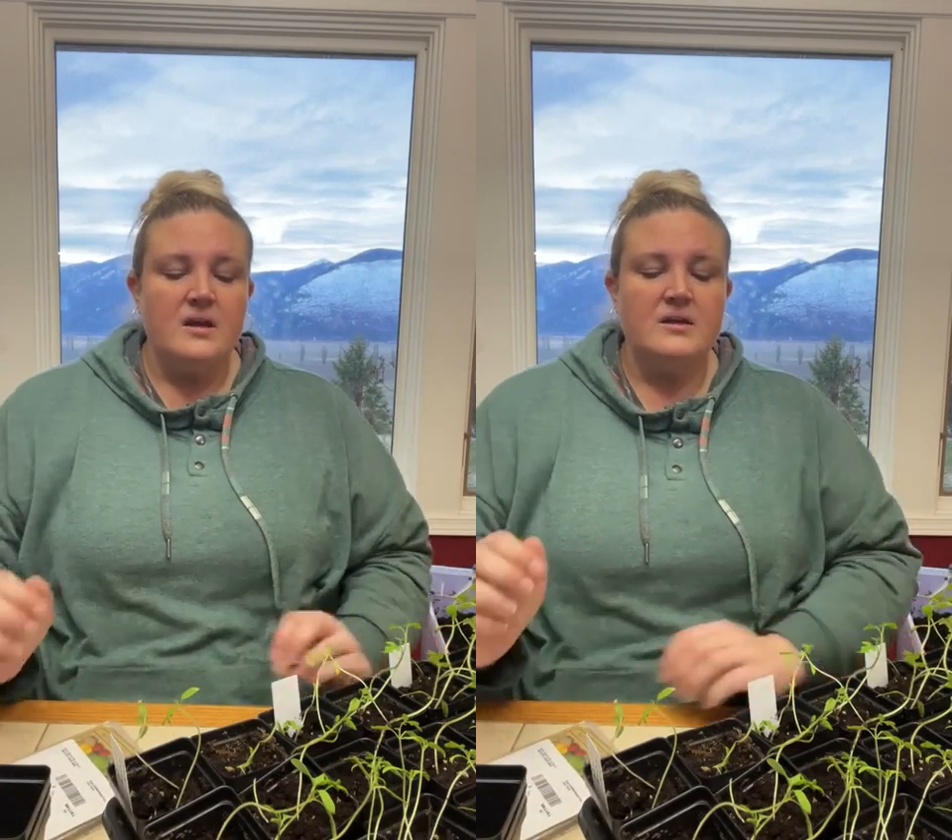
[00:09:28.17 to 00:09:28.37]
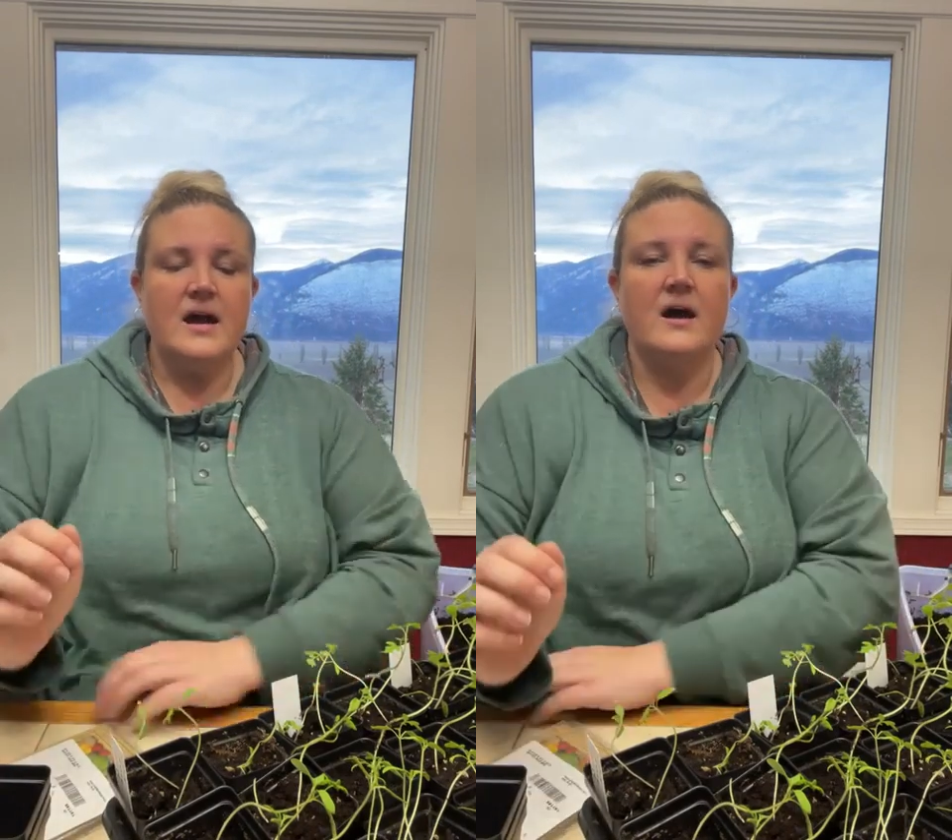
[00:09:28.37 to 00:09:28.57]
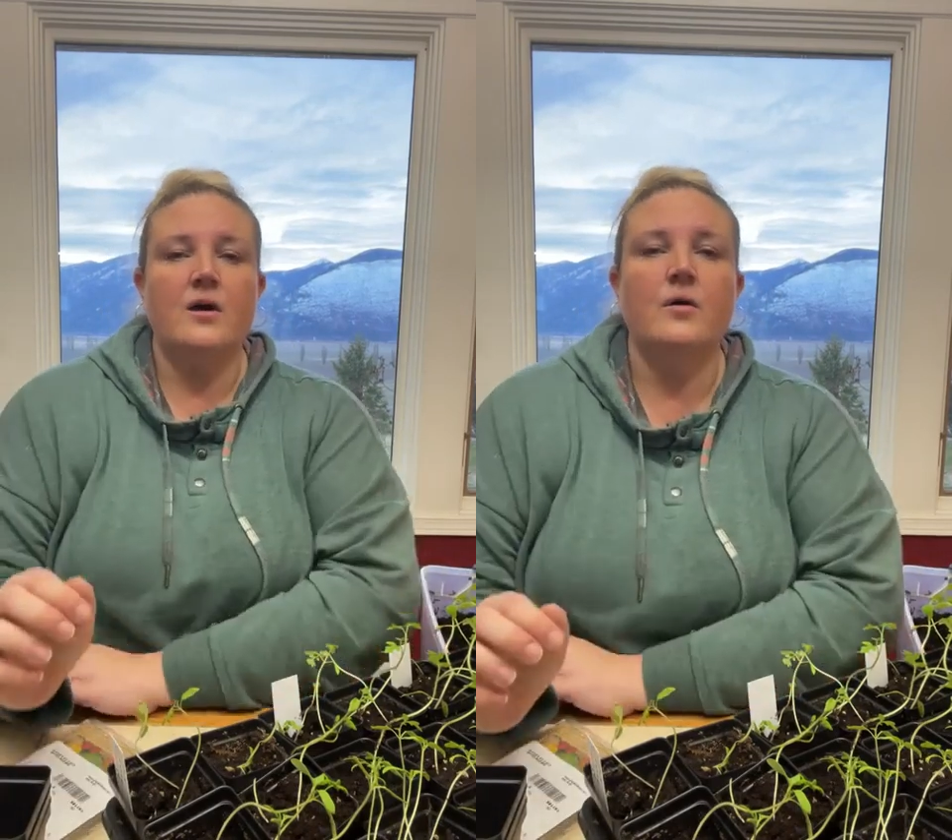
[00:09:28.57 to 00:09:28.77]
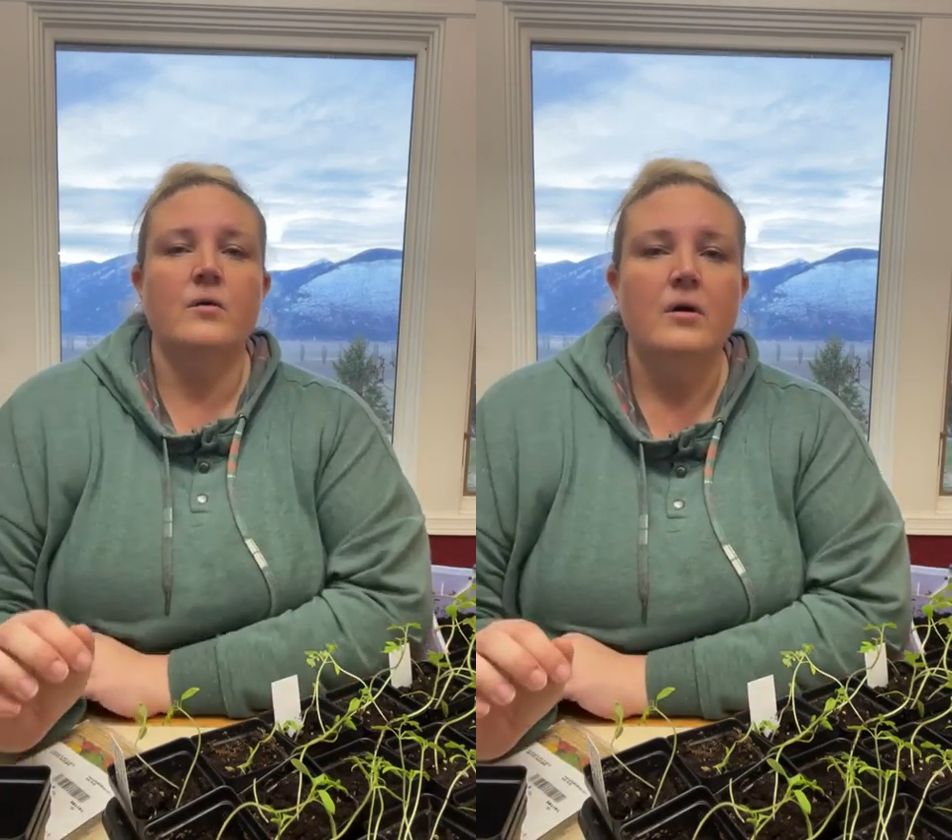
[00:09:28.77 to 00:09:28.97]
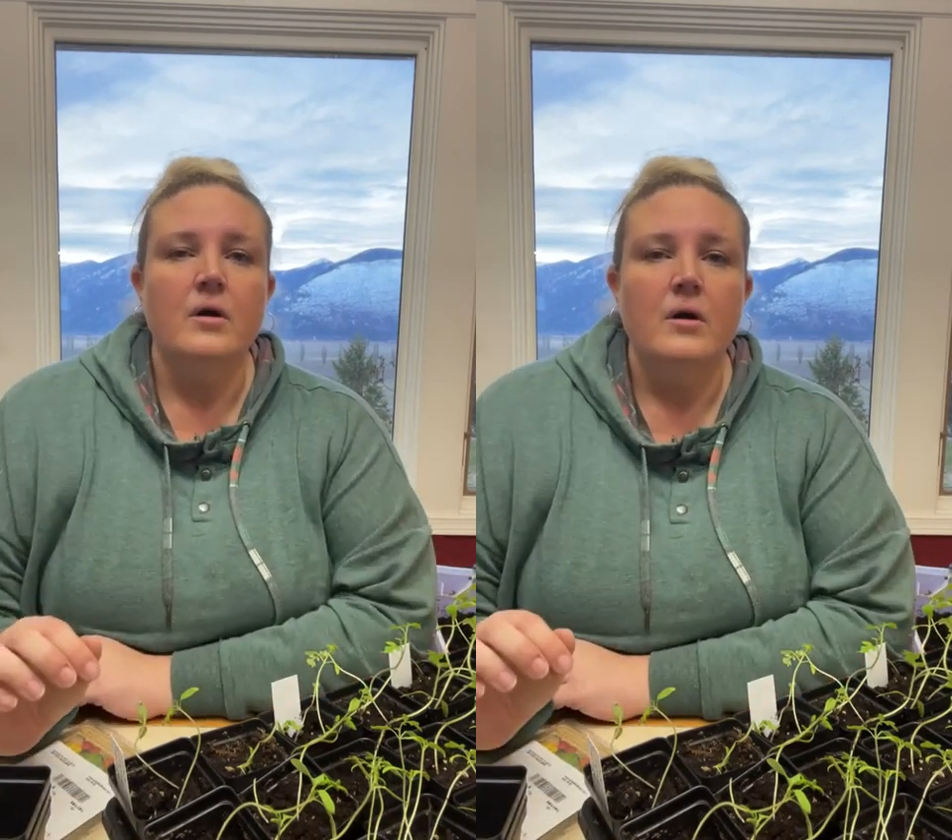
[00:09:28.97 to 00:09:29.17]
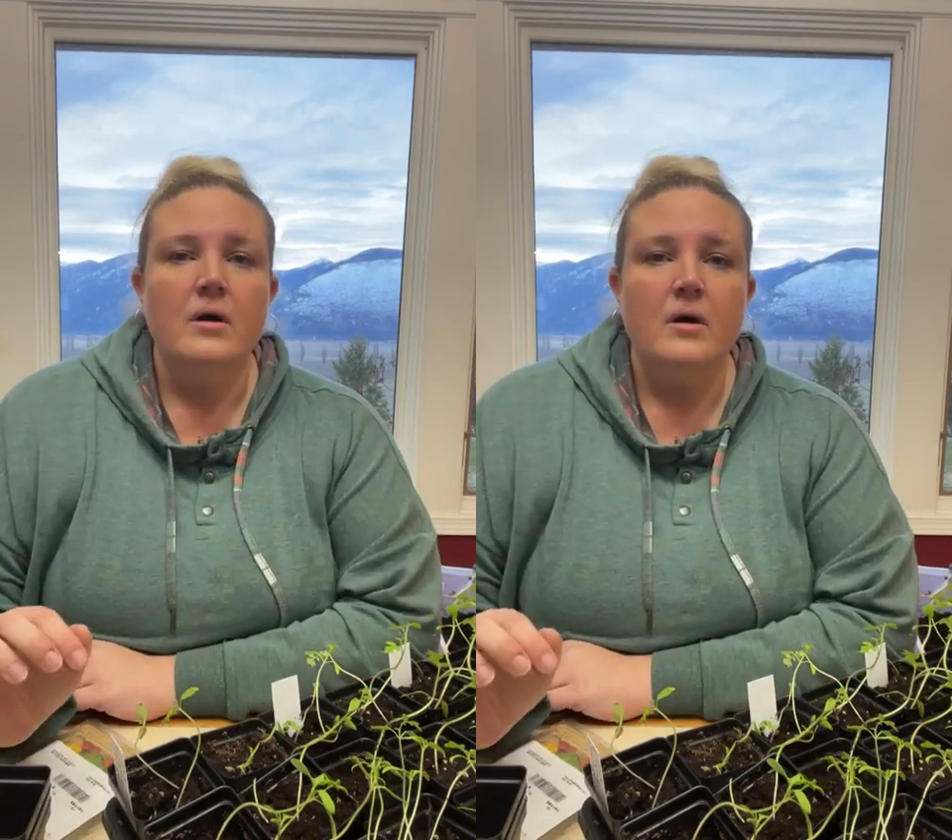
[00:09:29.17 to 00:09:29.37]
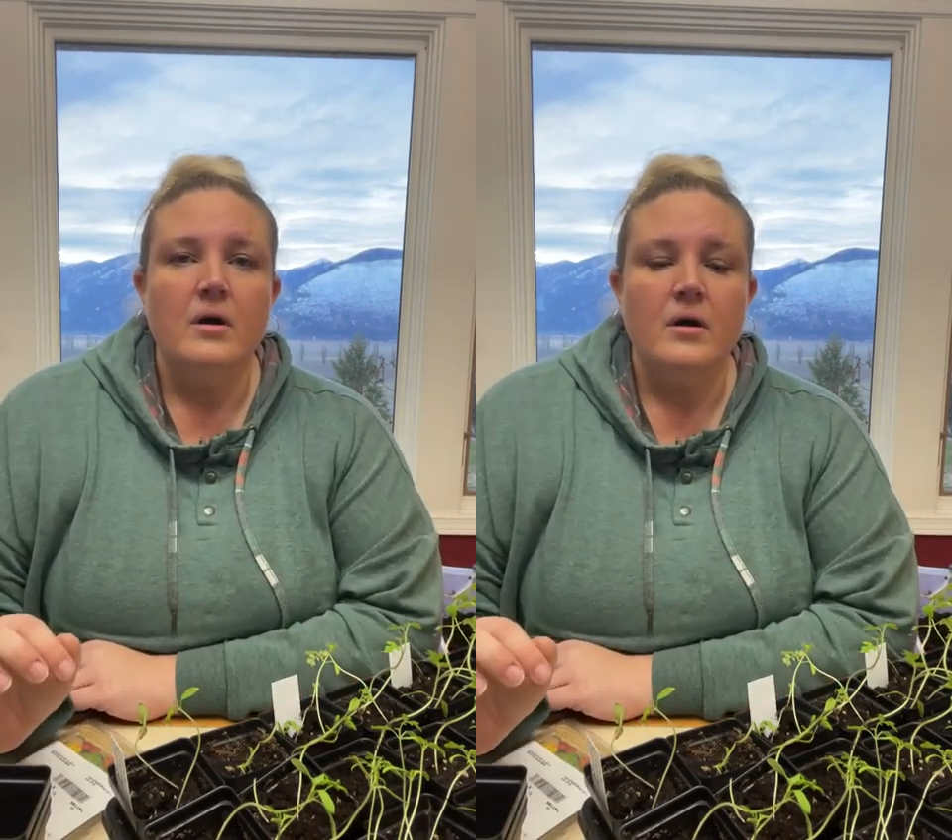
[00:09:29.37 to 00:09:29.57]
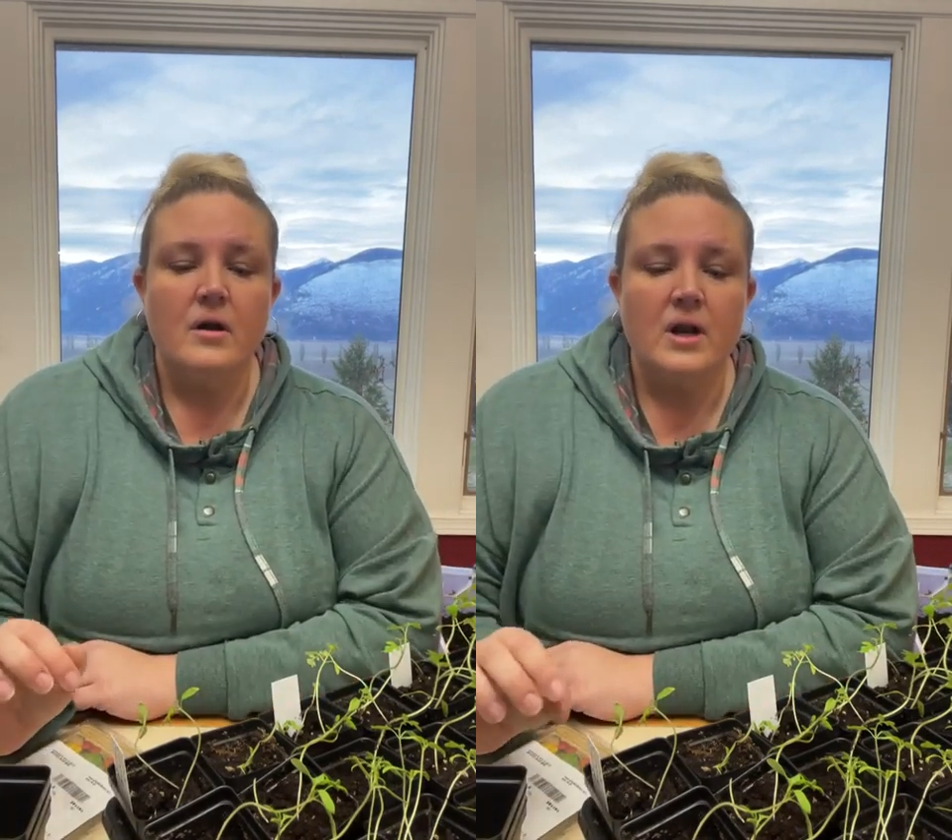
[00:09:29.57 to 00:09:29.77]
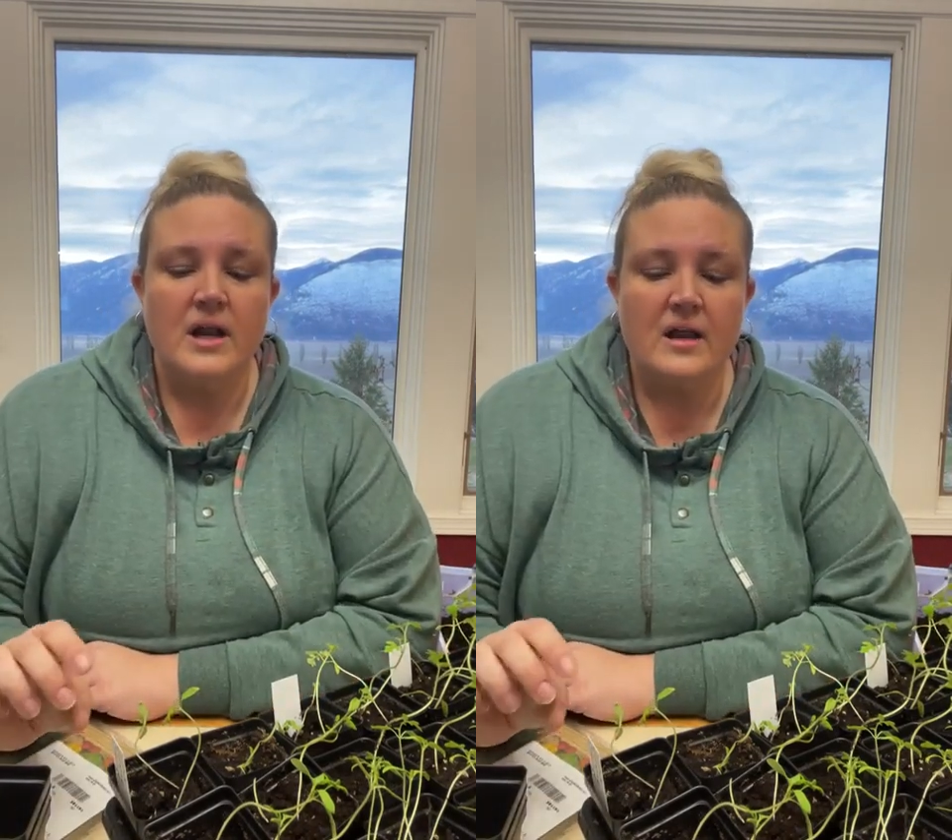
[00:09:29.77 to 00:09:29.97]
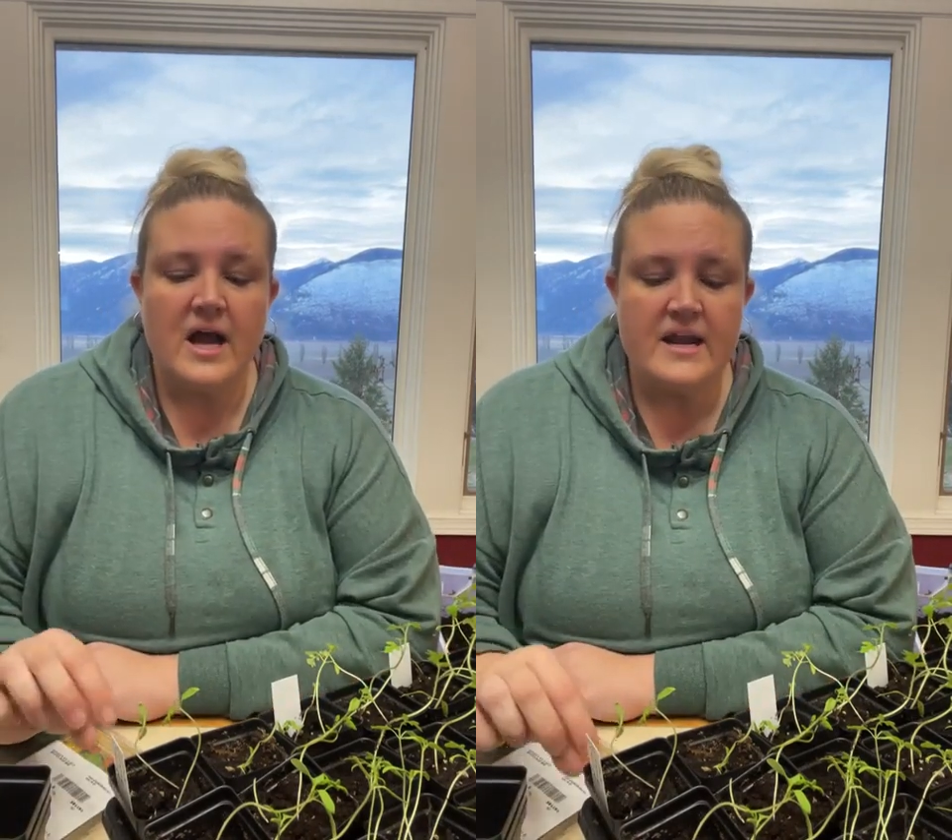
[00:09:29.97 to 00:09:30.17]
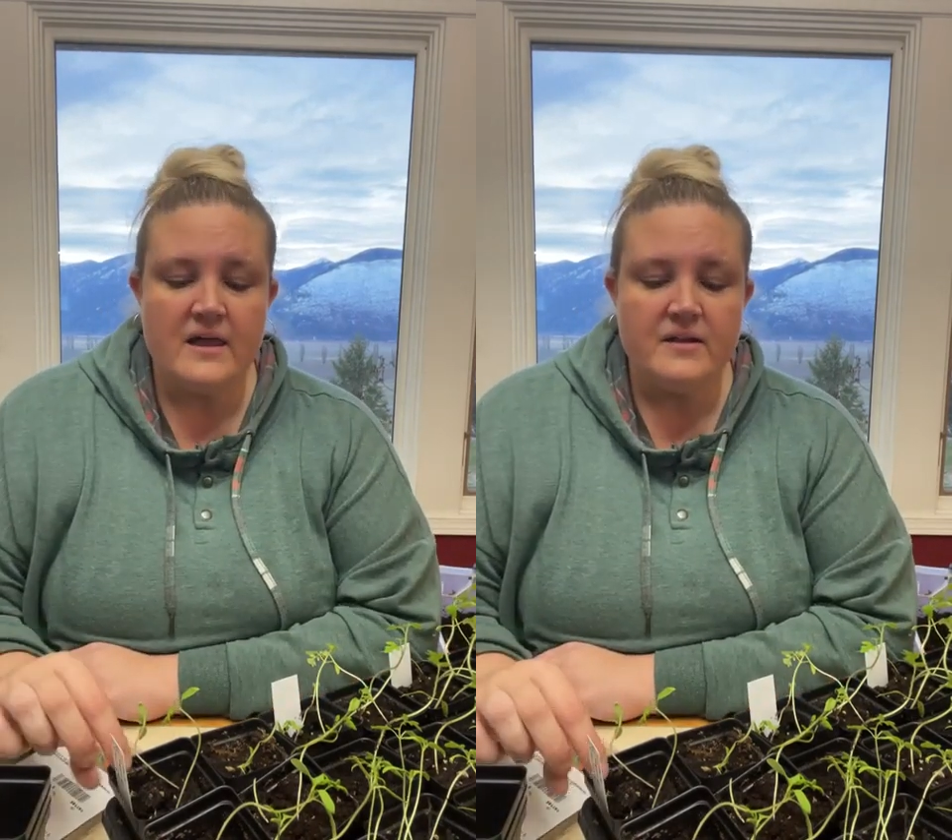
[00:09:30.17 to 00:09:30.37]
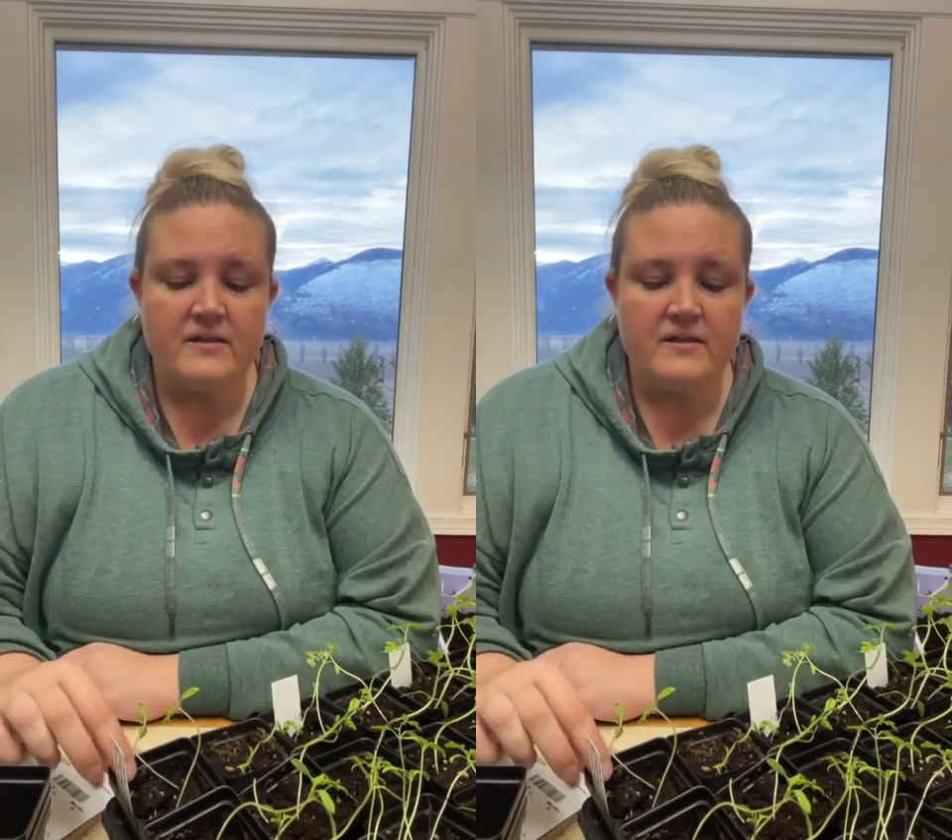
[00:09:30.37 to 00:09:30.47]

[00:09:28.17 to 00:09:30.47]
Now, another